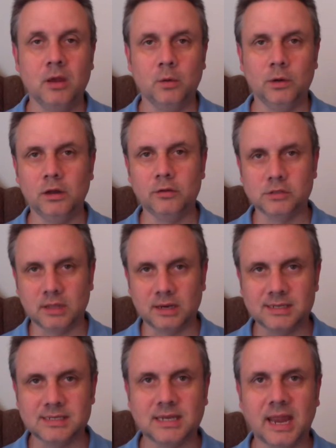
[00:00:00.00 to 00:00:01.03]
We know there's a lot
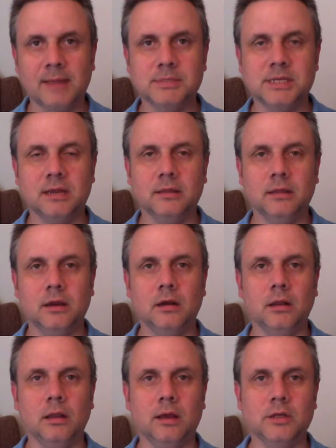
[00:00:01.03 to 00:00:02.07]
of scams out there
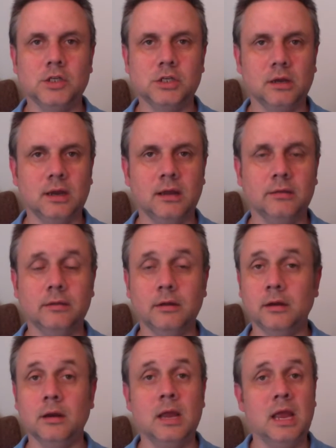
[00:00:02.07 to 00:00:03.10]
and a lot of junk out
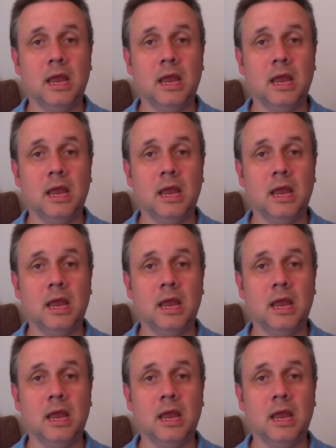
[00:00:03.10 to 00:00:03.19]
there.